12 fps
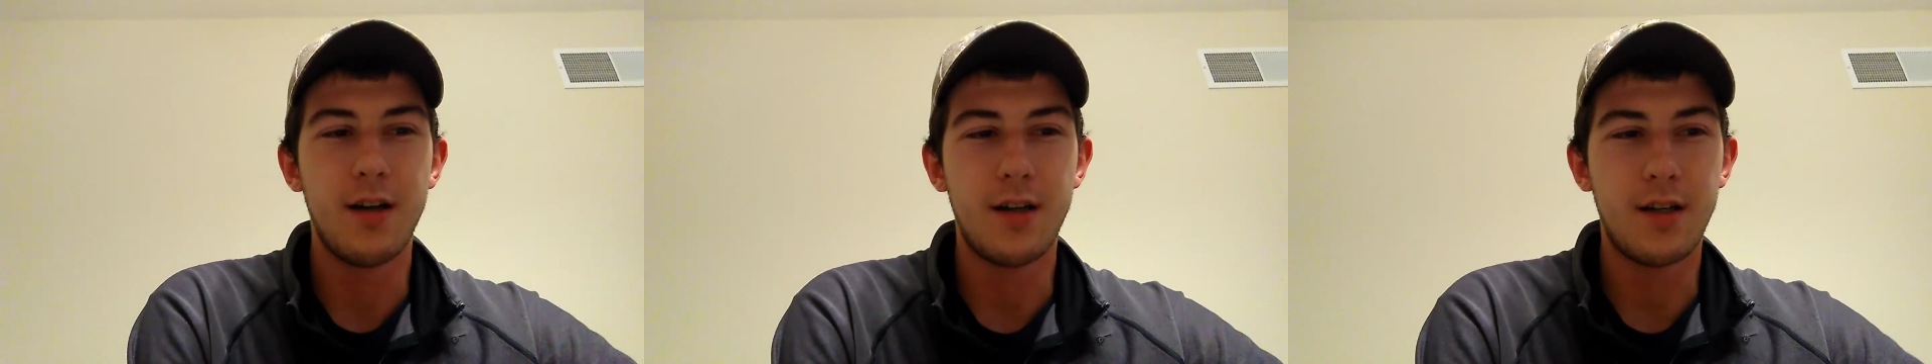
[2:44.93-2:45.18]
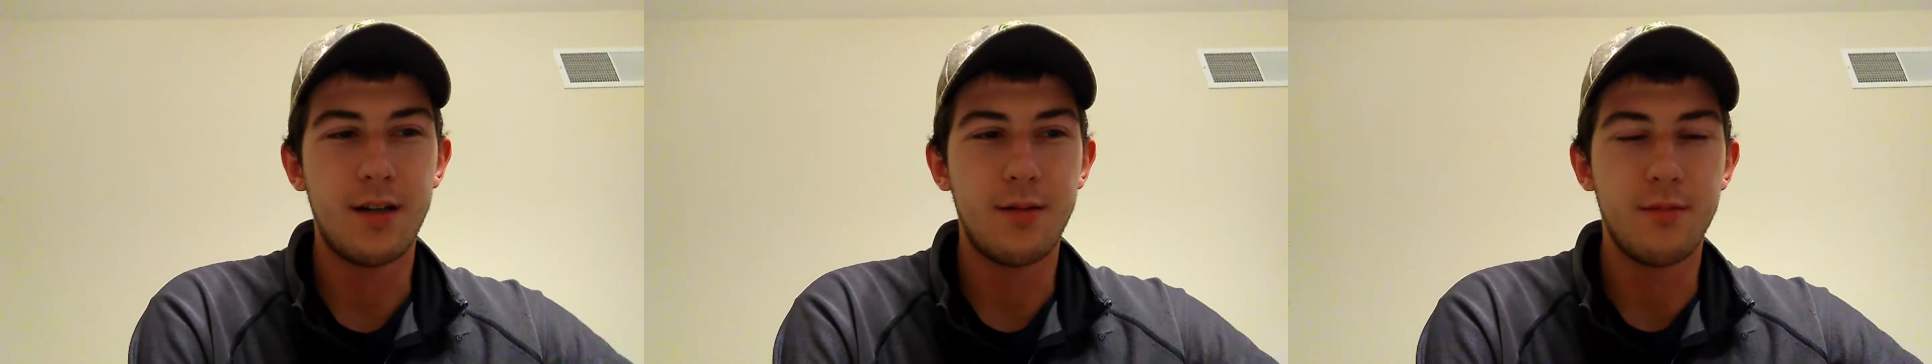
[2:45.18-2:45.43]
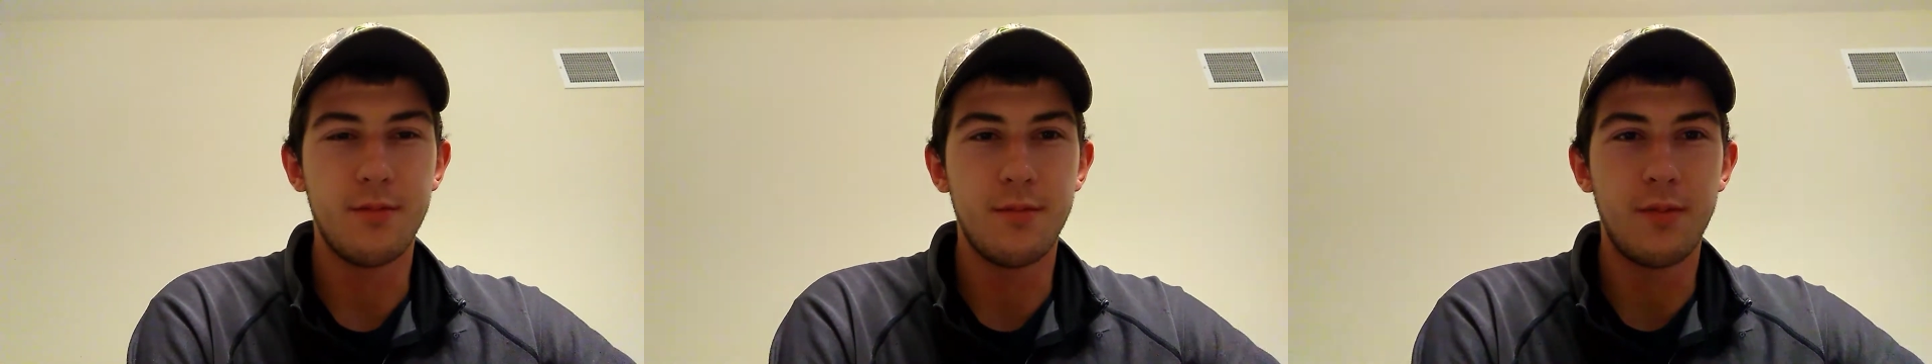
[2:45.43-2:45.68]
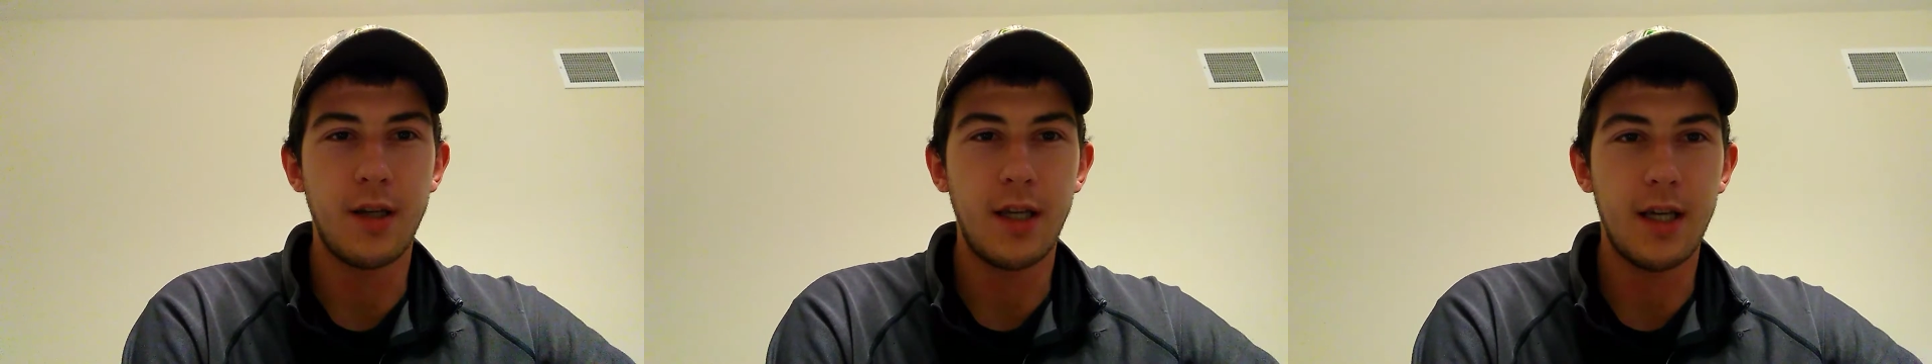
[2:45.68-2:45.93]

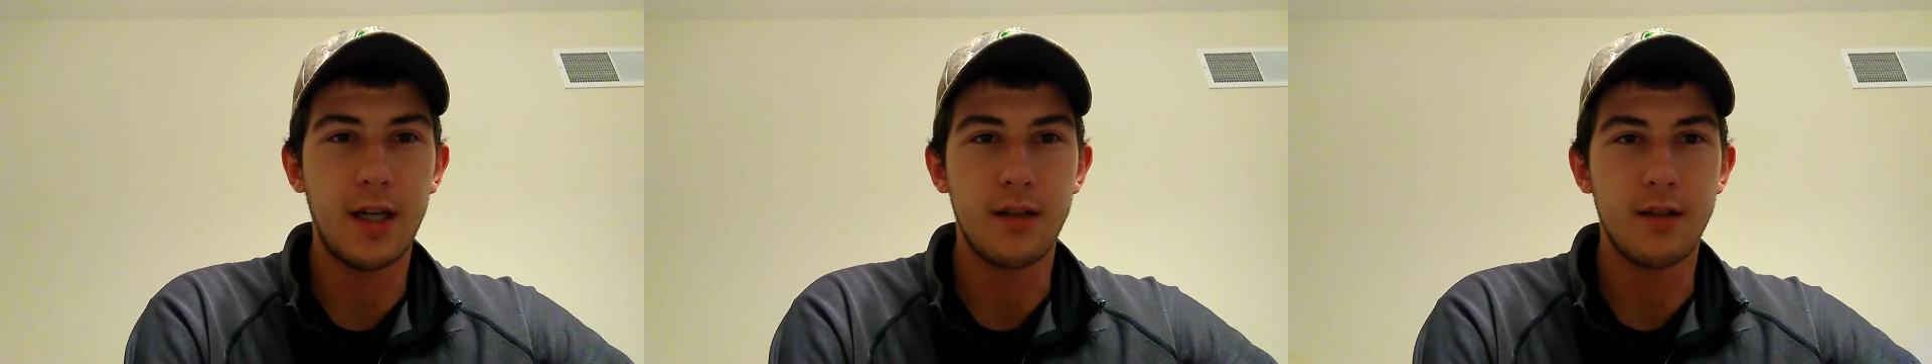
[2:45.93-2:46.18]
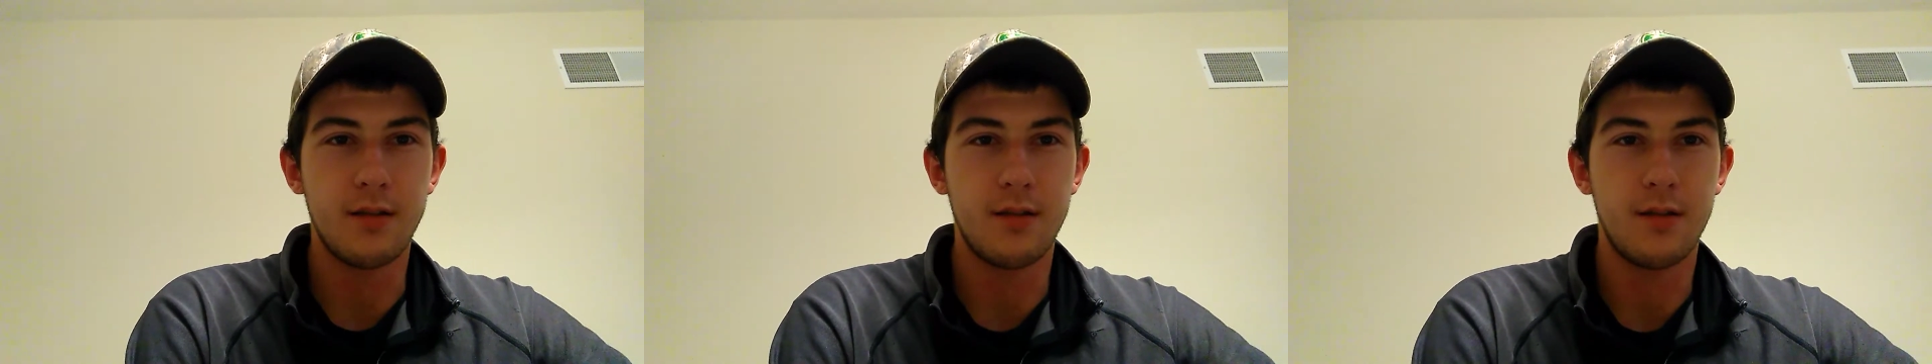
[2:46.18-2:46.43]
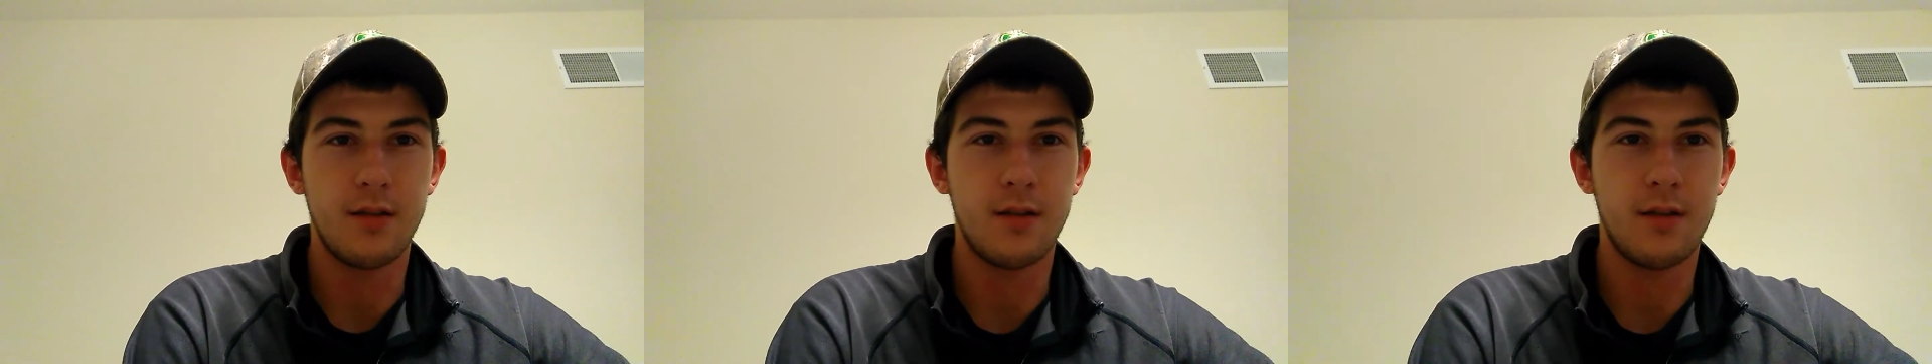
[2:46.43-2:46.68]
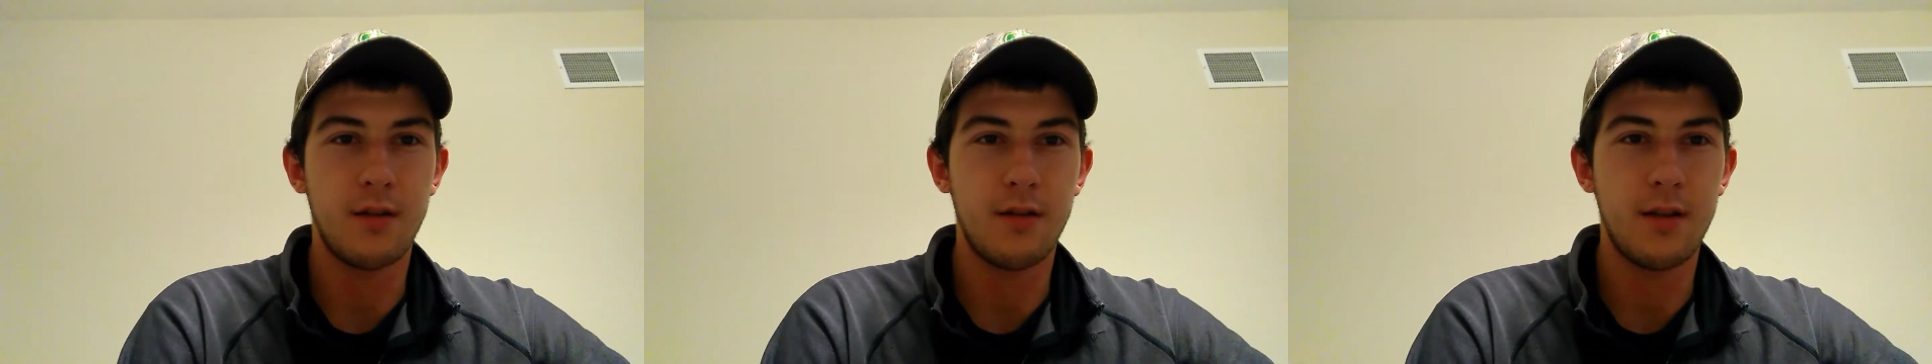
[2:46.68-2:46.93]
But yeah,
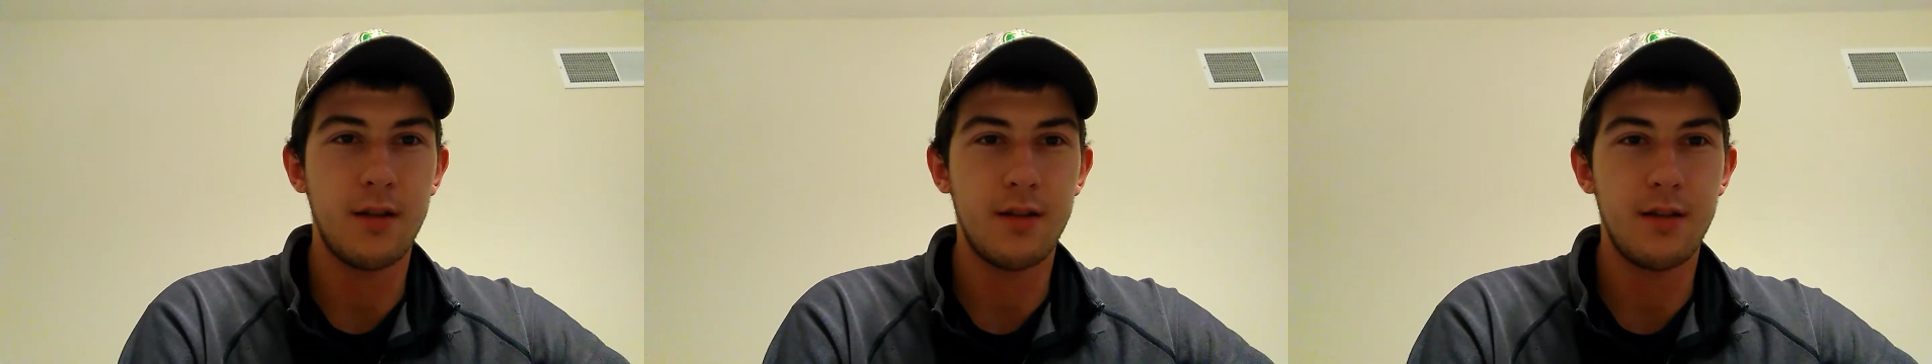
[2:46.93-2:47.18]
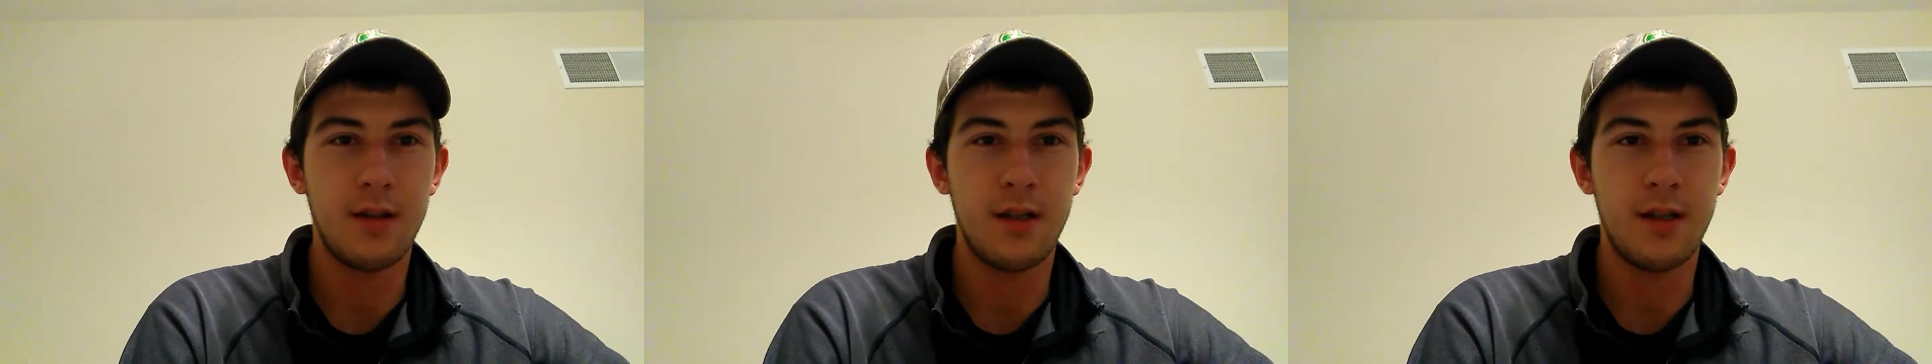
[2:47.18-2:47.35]
so